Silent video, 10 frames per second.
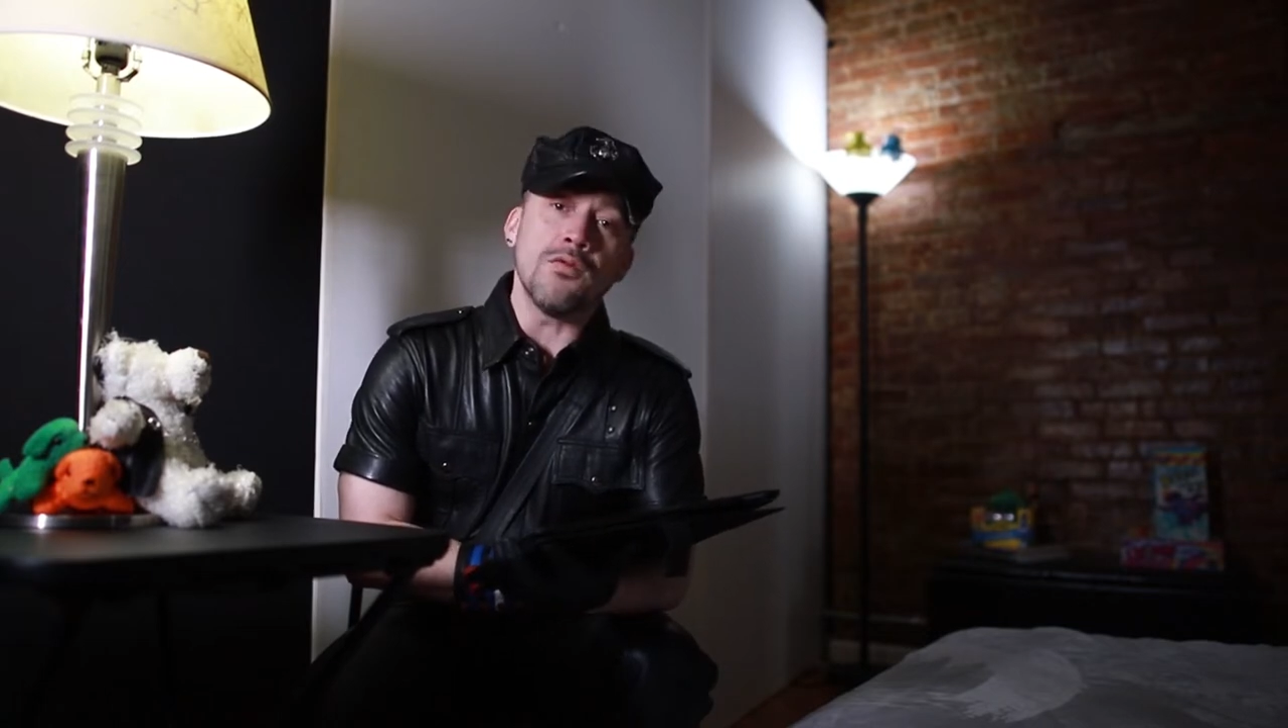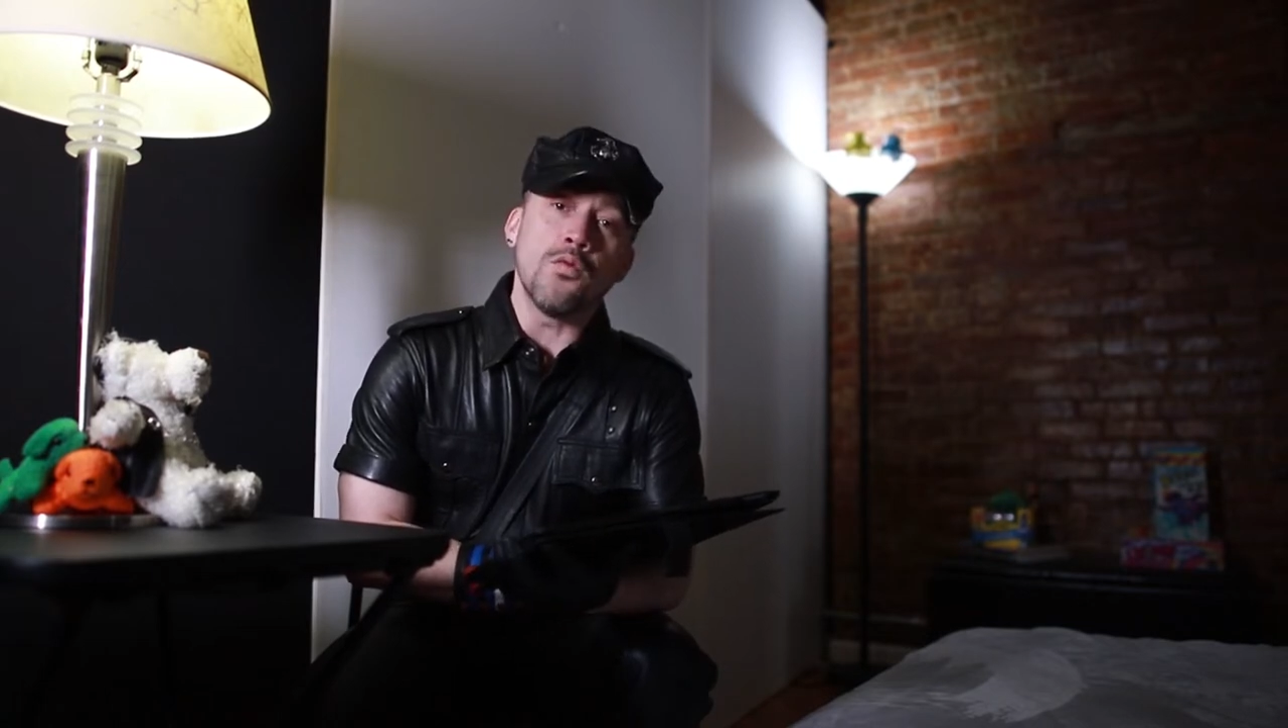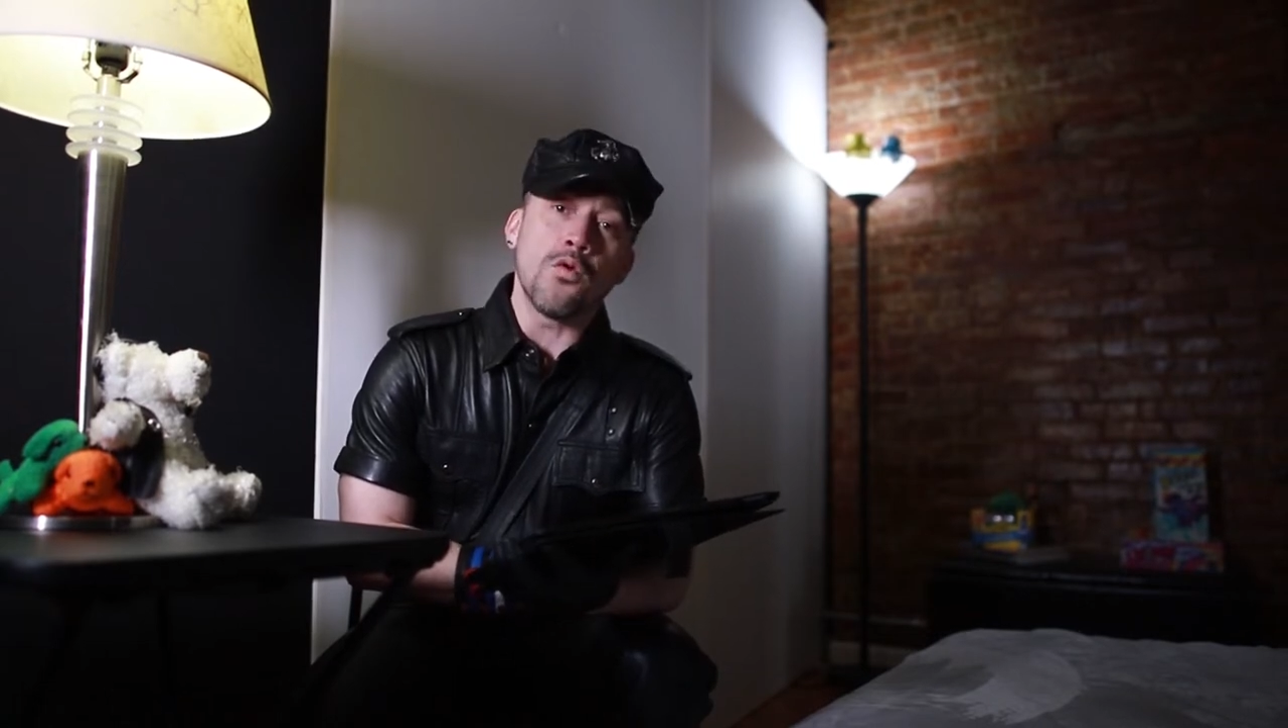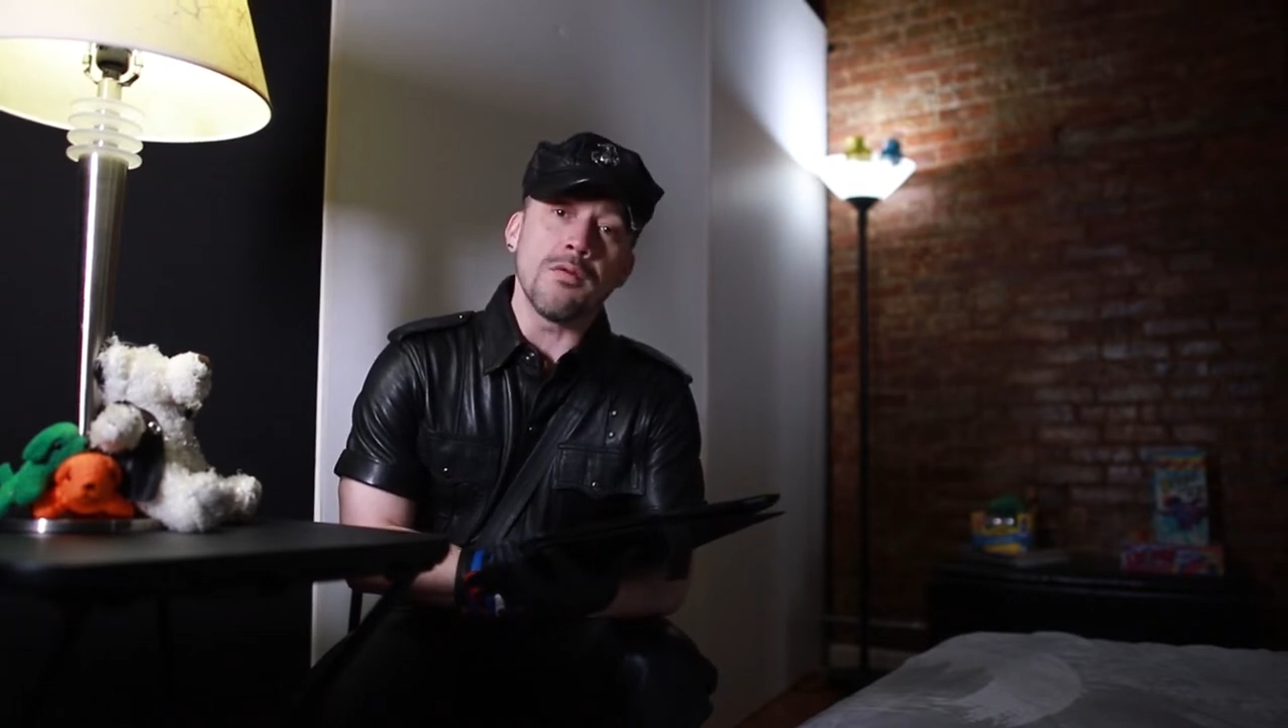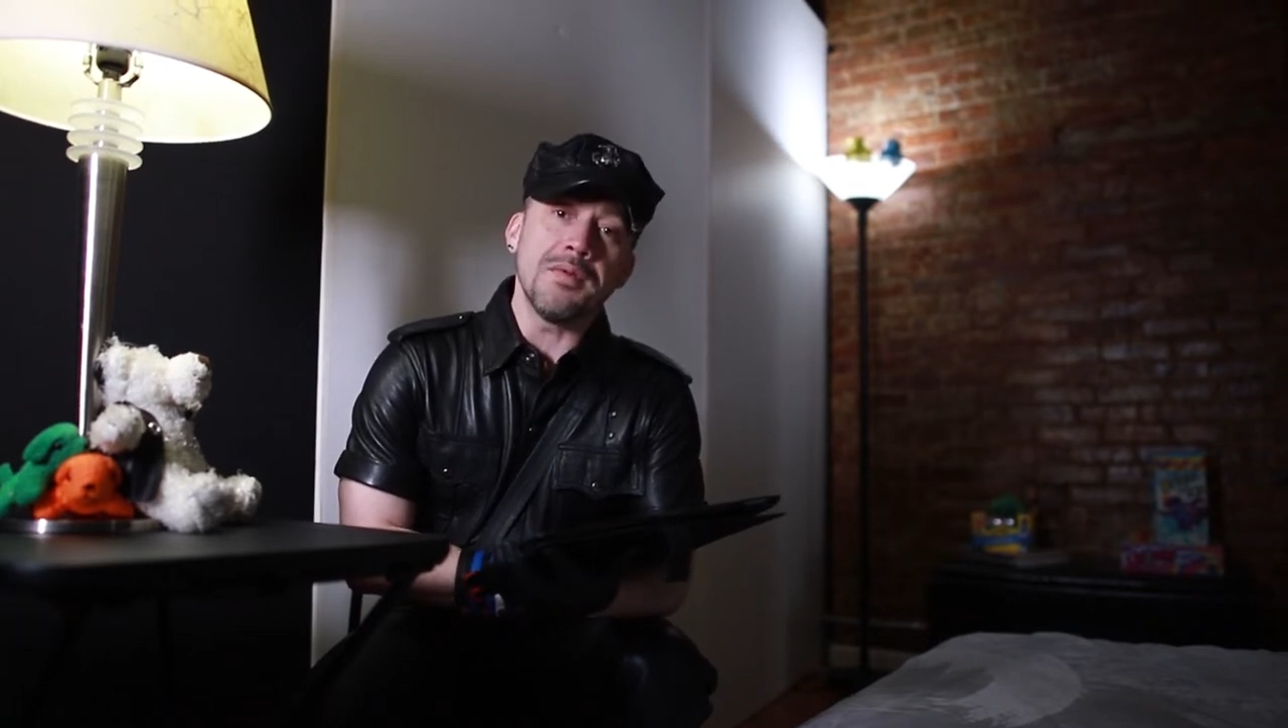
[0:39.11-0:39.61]

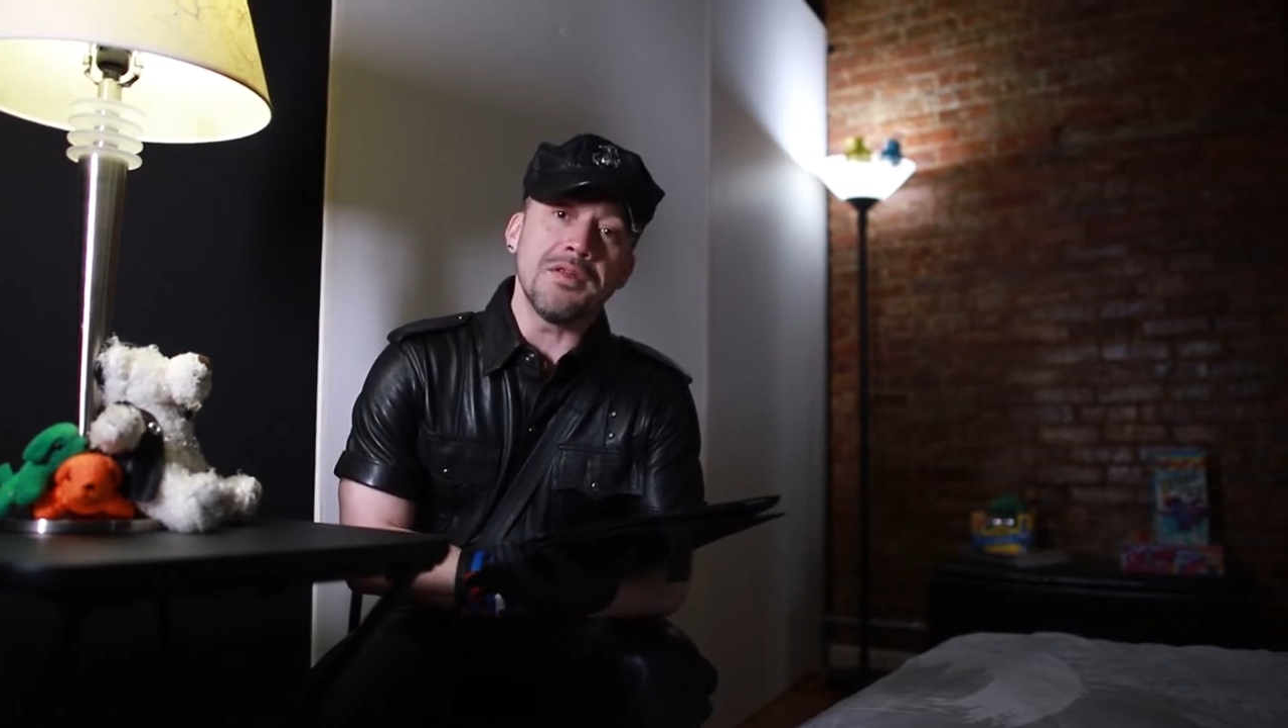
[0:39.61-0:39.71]
and warm